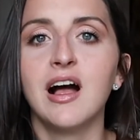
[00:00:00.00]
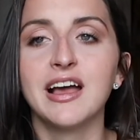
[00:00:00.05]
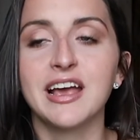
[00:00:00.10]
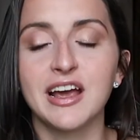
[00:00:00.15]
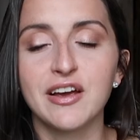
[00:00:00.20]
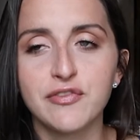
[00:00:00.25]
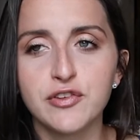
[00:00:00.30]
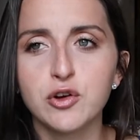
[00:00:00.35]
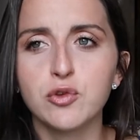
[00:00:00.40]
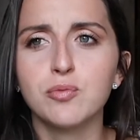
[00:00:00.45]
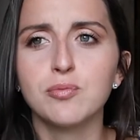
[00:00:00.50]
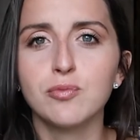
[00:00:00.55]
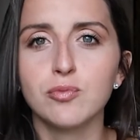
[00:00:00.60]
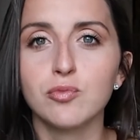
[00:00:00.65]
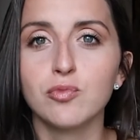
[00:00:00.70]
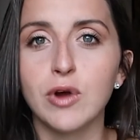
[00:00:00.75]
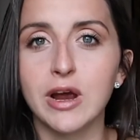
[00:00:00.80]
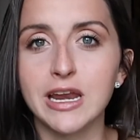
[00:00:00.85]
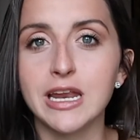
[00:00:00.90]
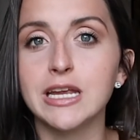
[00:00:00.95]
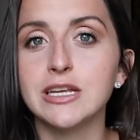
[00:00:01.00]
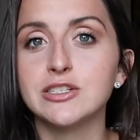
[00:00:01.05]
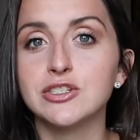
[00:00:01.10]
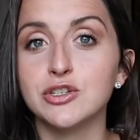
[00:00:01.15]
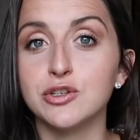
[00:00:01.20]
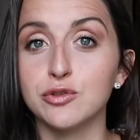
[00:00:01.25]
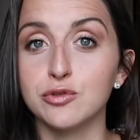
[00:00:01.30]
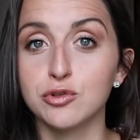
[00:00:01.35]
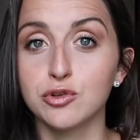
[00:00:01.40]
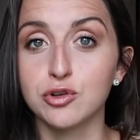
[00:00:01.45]
Like, I feel ready
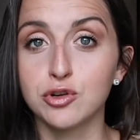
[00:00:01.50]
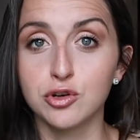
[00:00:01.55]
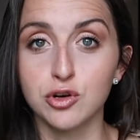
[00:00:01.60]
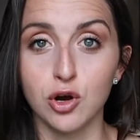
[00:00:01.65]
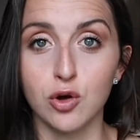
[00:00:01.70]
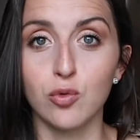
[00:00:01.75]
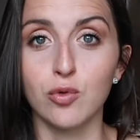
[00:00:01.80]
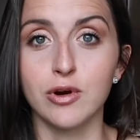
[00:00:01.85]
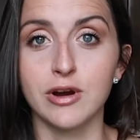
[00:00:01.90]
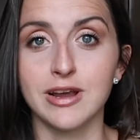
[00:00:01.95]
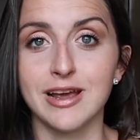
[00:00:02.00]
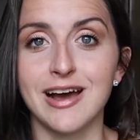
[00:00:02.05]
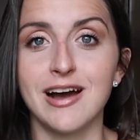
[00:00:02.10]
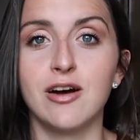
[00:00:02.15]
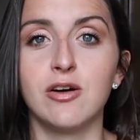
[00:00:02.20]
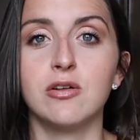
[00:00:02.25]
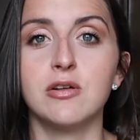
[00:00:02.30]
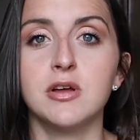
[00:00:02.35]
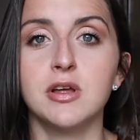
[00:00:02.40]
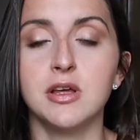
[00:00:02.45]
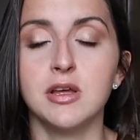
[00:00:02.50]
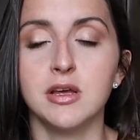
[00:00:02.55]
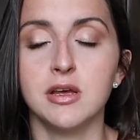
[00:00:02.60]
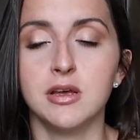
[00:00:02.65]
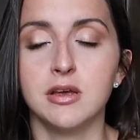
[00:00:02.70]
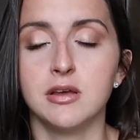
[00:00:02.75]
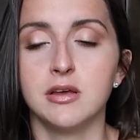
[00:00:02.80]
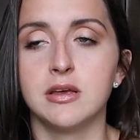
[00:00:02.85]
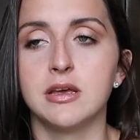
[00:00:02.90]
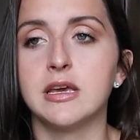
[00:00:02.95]
to go work out
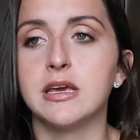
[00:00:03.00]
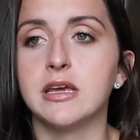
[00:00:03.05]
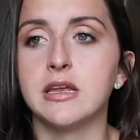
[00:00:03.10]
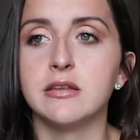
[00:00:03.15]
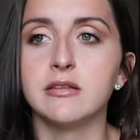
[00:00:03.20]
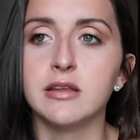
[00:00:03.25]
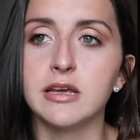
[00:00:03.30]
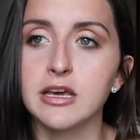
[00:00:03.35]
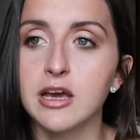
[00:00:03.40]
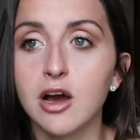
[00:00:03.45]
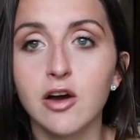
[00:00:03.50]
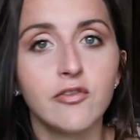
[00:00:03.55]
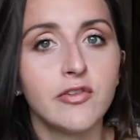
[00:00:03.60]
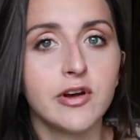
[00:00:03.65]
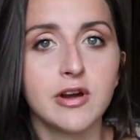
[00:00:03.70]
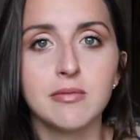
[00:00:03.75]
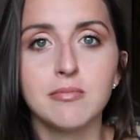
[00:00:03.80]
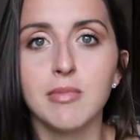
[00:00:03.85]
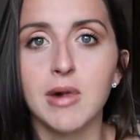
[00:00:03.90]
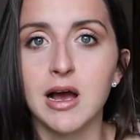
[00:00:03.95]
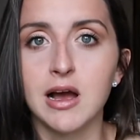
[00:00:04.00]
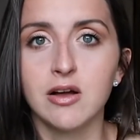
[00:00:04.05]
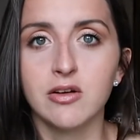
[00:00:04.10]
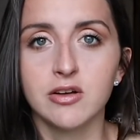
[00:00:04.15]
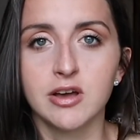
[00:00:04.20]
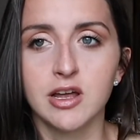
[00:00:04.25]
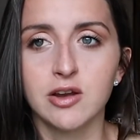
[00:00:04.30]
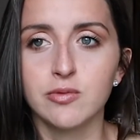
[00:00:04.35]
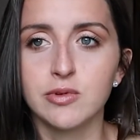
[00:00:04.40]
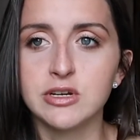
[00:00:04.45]
in like a very
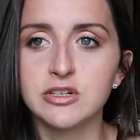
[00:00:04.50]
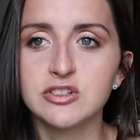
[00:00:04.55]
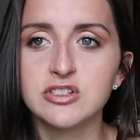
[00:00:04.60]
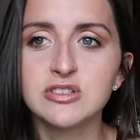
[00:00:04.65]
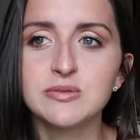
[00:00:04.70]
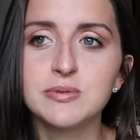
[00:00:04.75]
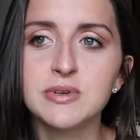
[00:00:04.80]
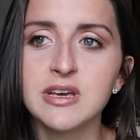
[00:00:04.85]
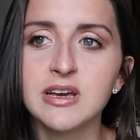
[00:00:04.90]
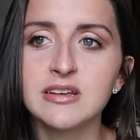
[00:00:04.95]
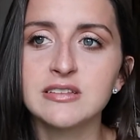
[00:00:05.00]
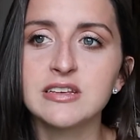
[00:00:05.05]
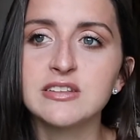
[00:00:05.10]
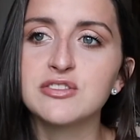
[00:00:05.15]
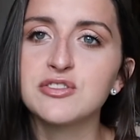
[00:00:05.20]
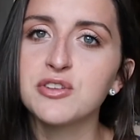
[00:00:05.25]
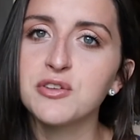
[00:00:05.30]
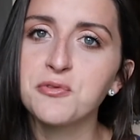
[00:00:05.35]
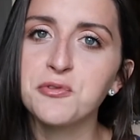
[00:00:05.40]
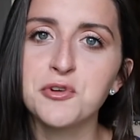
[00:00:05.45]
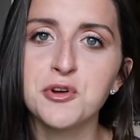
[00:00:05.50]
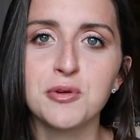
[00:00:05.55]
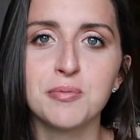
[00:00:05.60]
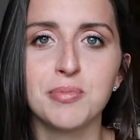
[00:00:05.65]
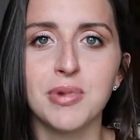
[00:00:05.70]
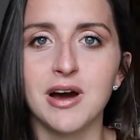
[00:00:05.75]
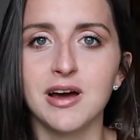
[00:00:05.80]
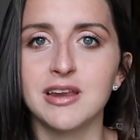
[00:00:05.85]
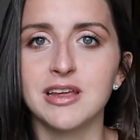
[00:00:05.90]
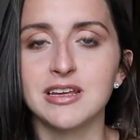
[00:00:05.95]
mild kind of way, just because it's good for your
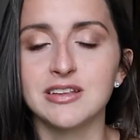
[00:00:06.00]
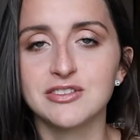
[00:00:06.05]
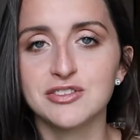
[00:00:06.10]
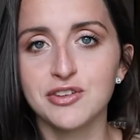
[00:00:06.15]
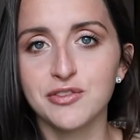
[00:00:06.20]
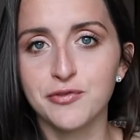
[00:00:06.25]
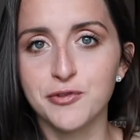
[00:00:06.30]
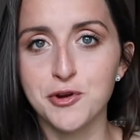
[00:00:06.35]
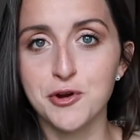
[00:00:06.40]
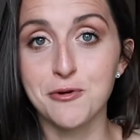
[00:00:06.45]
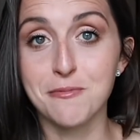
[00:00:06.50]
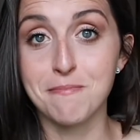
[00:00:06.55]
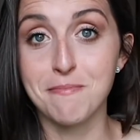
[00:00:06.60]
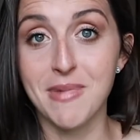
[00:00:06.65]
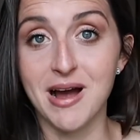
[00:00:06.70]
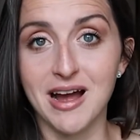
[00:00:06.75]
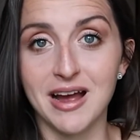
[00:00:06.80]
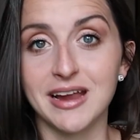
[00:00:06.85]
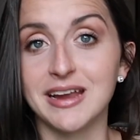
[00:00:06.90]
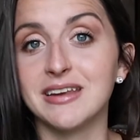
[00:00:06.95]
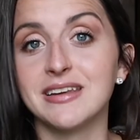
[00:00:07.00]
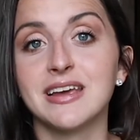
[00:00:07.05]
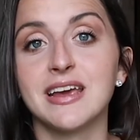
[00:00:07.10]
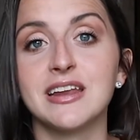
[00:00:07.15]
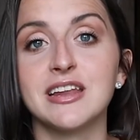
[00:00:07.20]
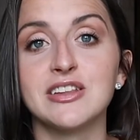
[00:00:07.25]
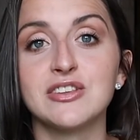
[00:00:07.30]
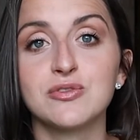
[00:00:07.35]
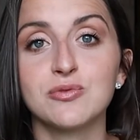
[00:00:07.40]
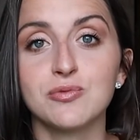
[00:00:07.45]
body, it's good for your mind,
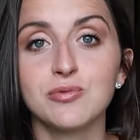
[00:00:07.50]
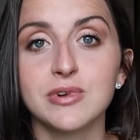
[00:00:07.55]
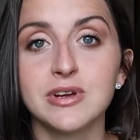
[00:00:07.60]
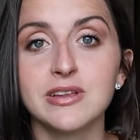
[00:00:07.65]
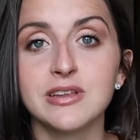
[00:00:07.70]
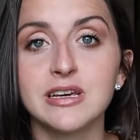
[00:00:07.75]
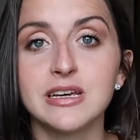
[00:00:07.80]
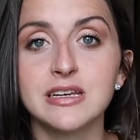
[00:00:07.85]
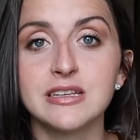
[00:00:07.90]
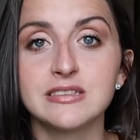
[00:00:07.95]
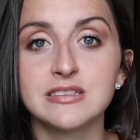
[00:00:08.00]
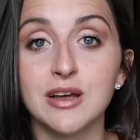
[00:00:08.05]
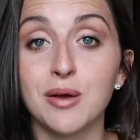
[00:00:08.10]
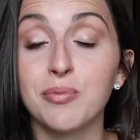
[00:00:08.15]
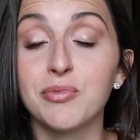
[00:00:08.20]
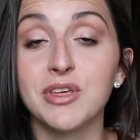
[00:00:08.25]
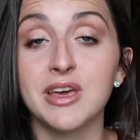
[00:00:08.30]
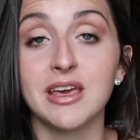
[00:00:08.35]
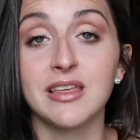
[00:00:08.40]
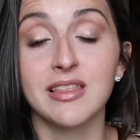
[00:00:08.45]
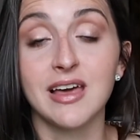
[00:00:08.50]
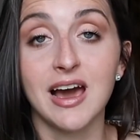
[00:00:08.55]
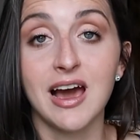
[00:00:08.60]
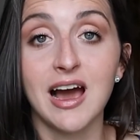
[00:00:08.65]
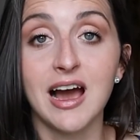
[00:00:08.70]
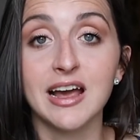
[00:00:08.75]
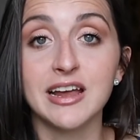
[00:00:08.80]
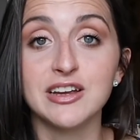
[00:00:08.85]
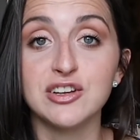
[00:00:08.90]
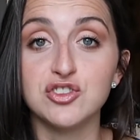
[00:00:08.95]
and it's really something
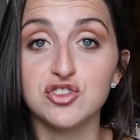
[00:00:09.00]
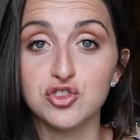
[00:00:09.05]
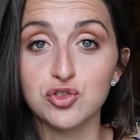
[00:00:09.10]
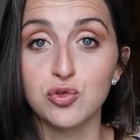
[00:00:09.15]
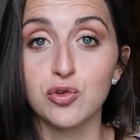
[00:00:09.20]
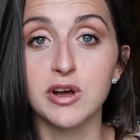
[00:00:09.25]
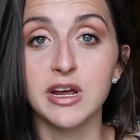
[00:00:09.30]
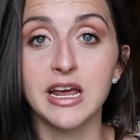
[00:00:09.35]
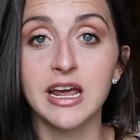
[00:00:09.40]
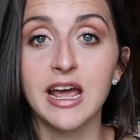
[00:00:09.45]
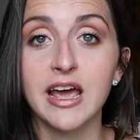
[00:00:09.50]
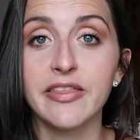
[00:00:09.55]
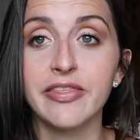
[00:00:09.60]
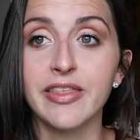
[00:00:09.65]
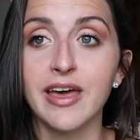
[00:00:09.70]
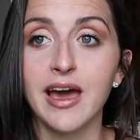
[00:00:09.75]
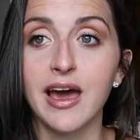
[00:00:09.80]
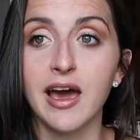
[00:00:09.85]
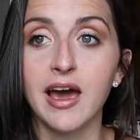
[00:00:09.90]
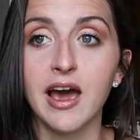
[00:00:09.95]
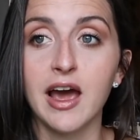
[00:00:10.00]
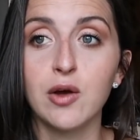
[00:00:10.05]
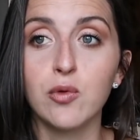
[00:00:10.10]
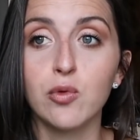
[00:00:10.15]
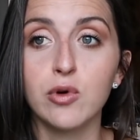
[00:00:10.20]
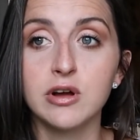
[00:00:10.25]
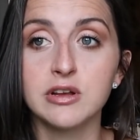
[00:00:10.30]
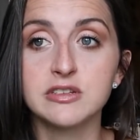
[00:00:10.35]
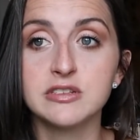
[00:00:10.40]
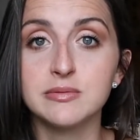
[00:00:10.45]
that I enjoy and that I
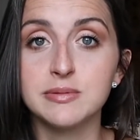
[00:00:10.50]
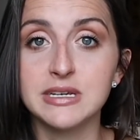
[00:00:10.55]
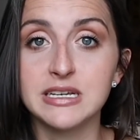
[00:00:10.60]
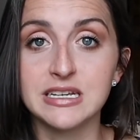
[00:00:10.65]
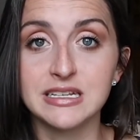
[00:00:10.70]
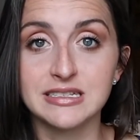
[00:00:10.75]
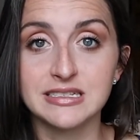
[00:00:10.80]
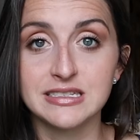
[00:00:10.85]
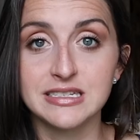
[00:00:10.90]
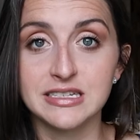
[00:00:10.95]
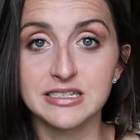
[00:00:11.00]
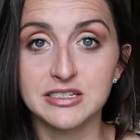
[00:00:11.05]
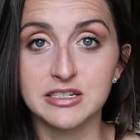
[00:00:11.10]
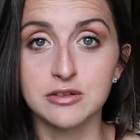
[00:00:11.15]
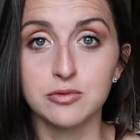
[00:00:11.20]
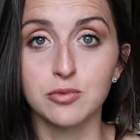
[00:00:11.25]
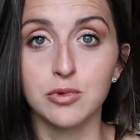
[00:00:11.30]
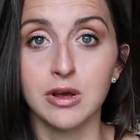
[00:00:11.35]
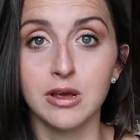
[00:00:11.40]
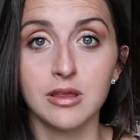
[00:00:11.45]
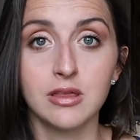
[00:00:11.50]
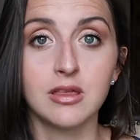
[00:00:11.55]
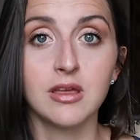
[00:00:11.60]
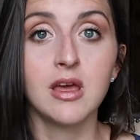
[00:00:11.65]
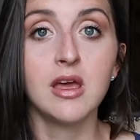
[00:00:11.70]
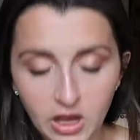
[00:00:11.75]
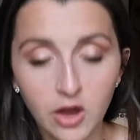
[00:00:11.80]
want to be consistent with.